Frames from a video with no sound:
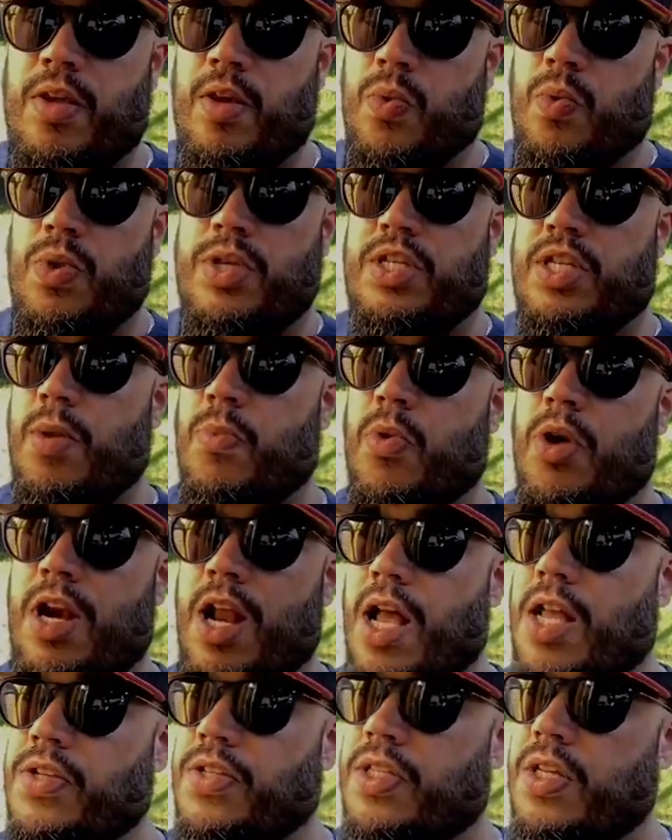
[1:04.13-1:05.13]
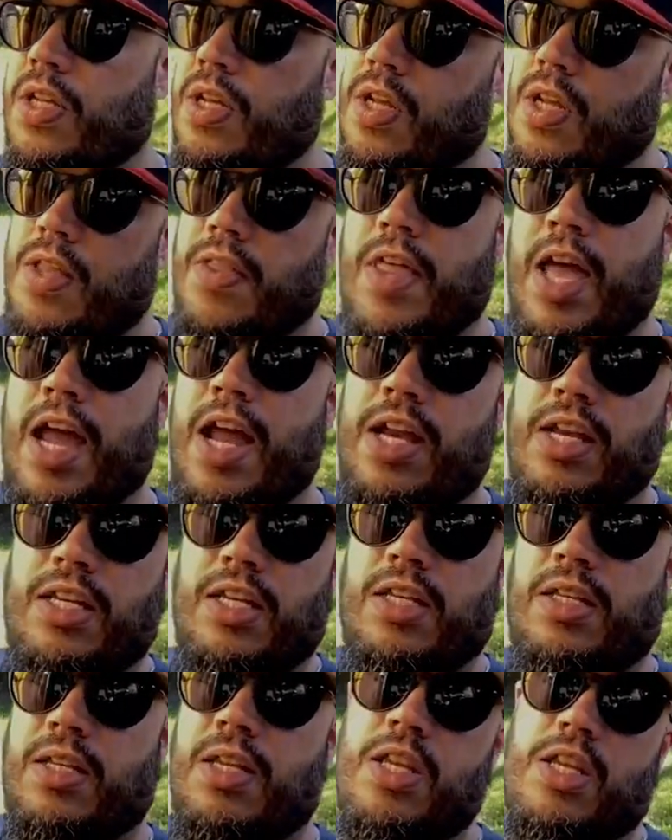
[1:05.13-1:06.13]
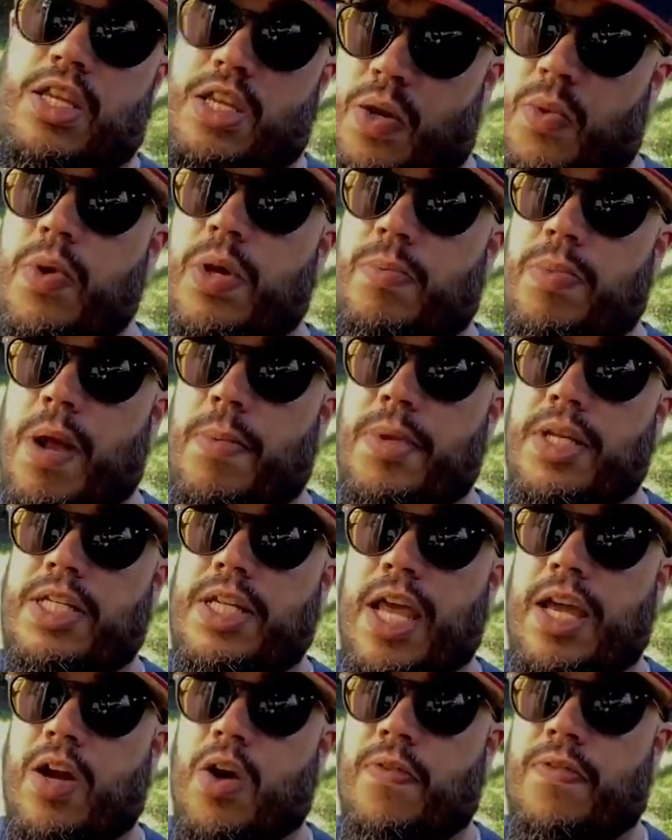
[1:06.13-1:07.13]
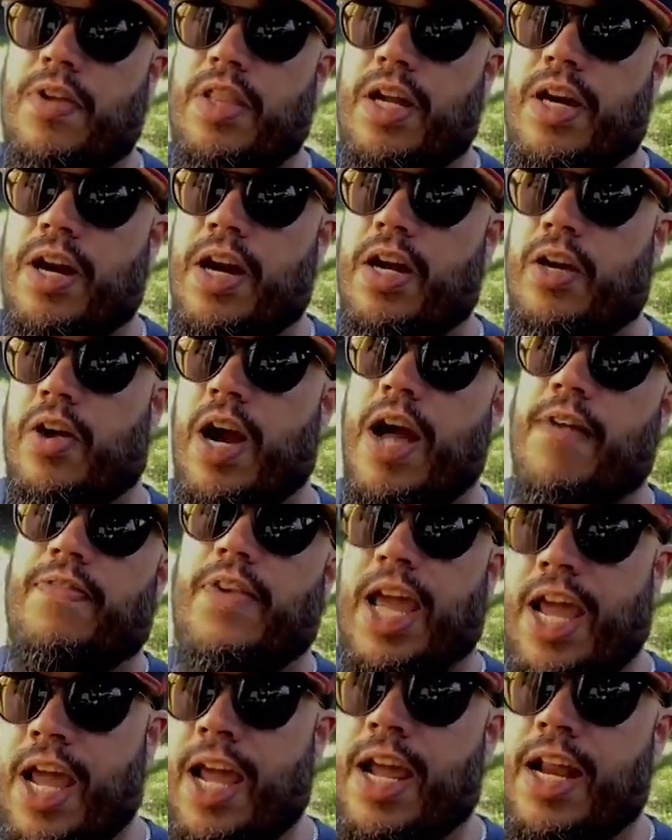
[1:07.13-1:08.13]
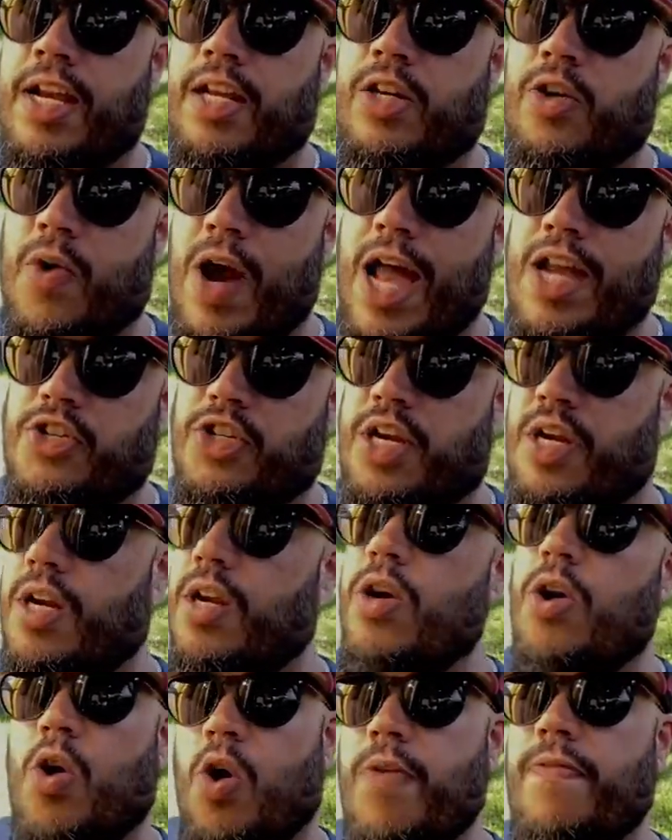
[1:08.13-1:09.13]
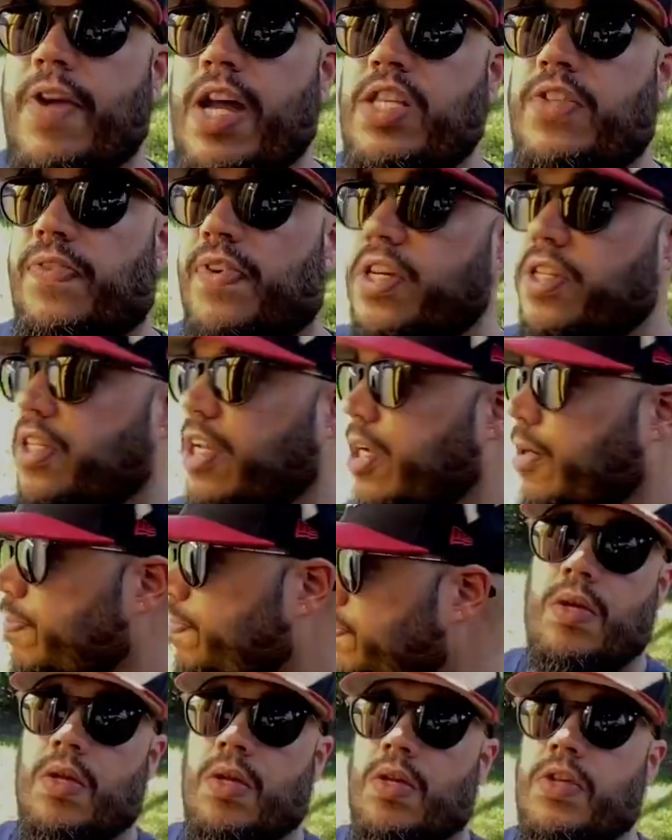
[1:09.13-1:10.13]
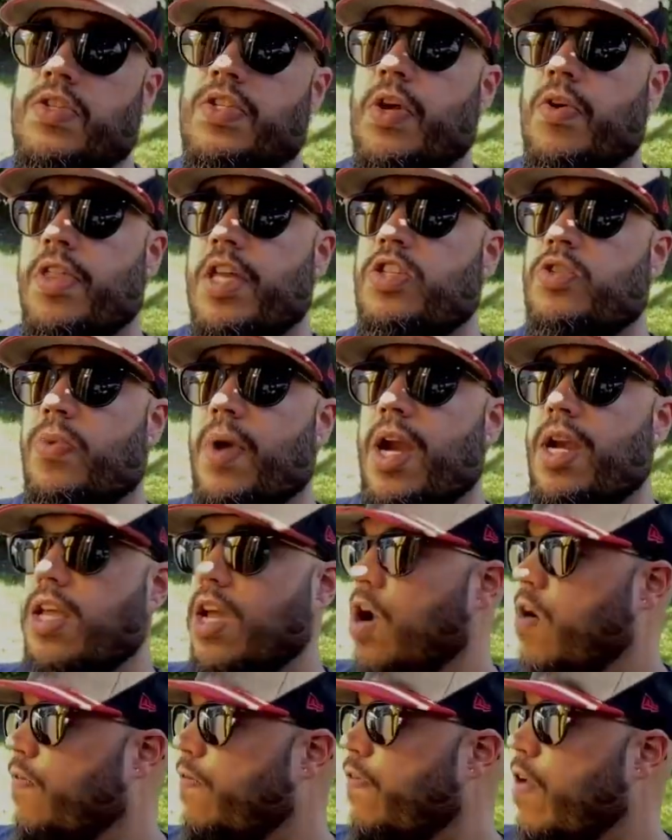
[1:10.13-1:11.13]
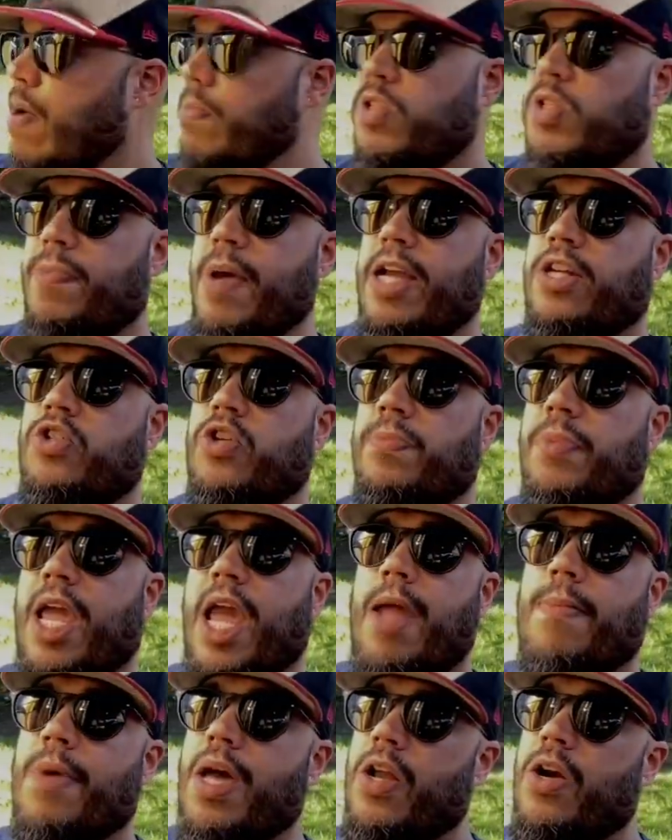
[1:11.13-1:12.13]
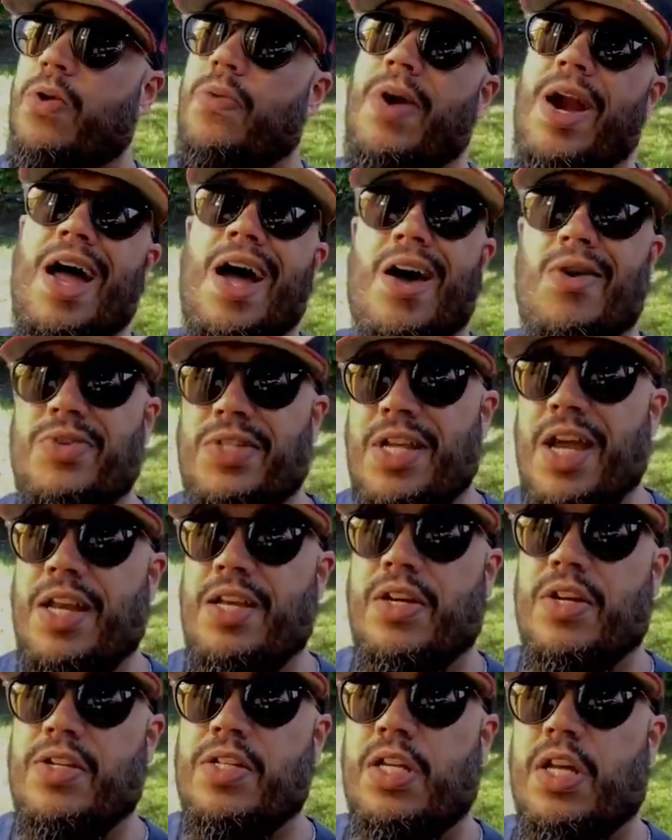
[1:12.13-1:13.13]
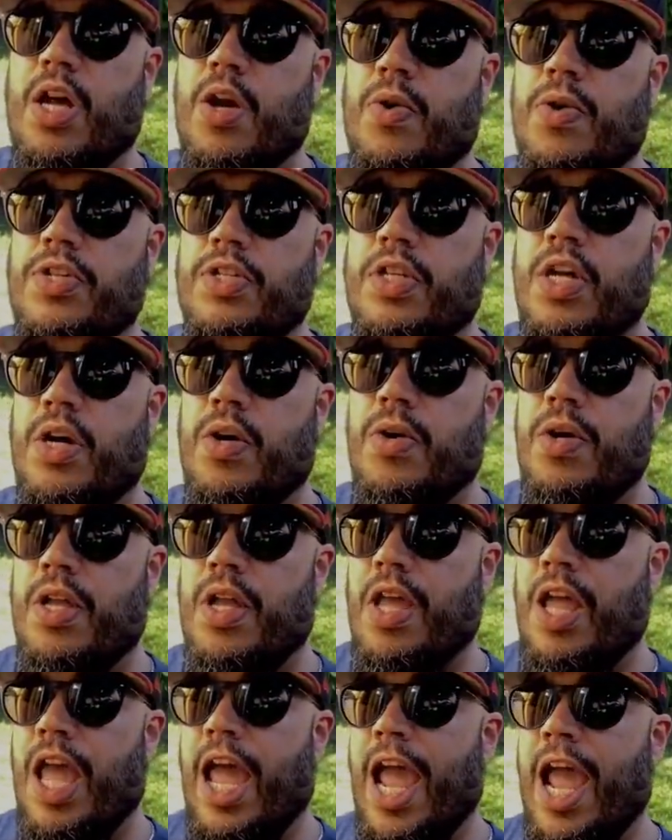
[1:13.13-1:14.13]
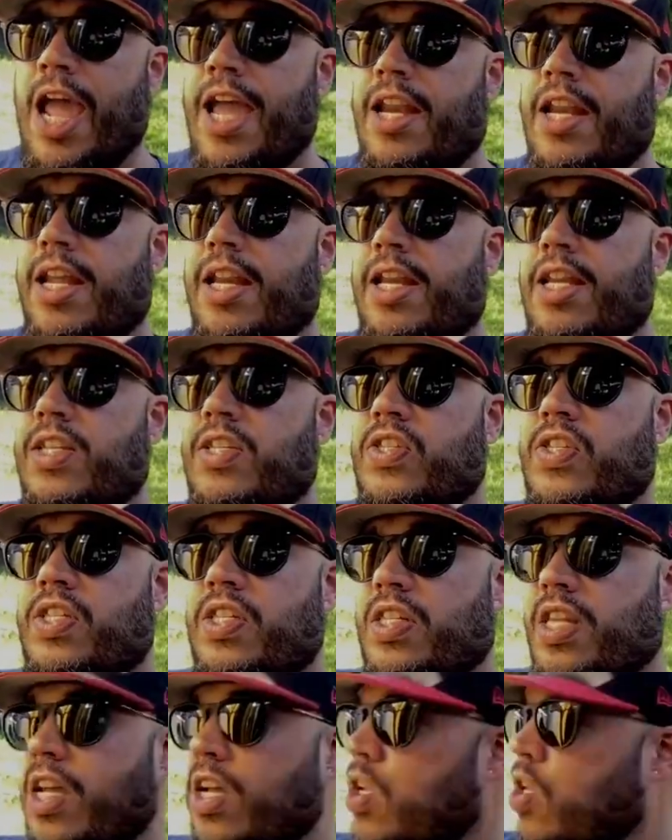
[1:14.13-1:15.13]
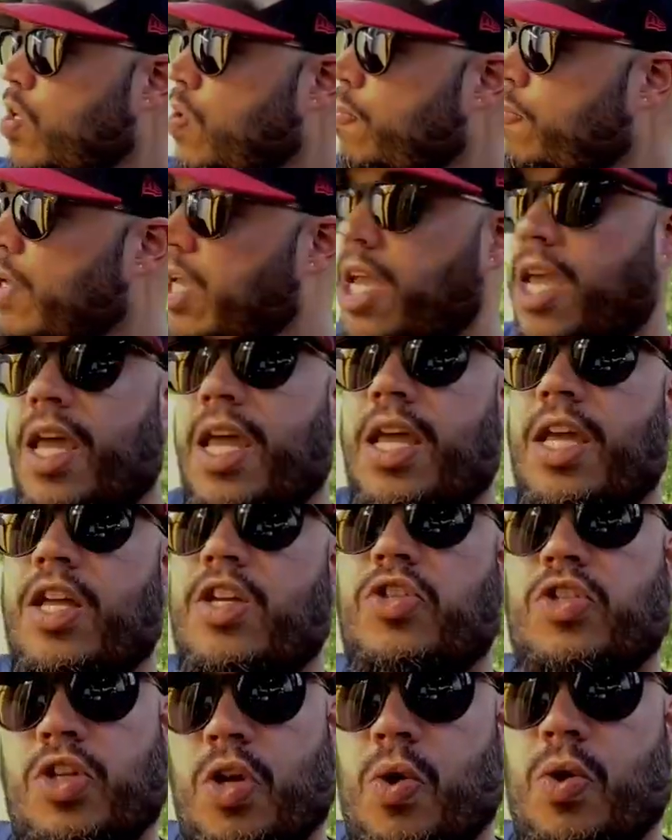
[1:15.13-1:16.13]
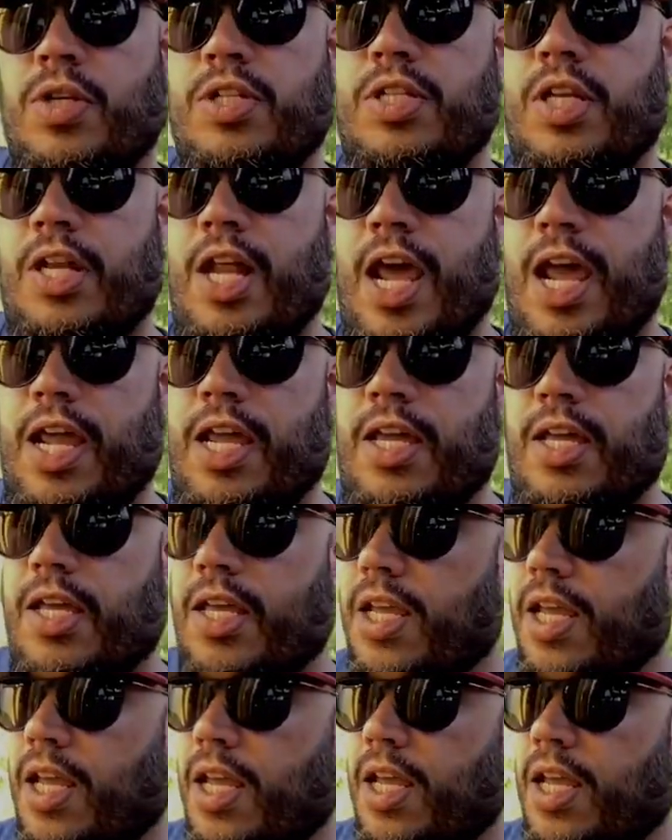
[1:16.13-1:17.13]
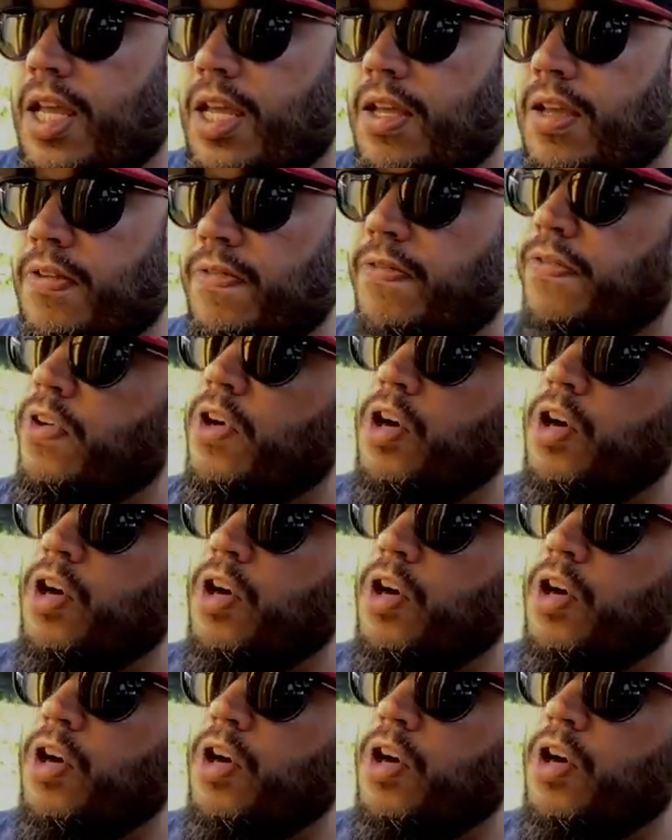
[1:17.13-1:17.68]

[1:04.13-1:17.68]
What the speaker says: with someone else, then you would probably take over their aircraft and crash it, or vice versa. So this radio from SPEKTRUM came out around 10 years ago or so, and it is still being sold today for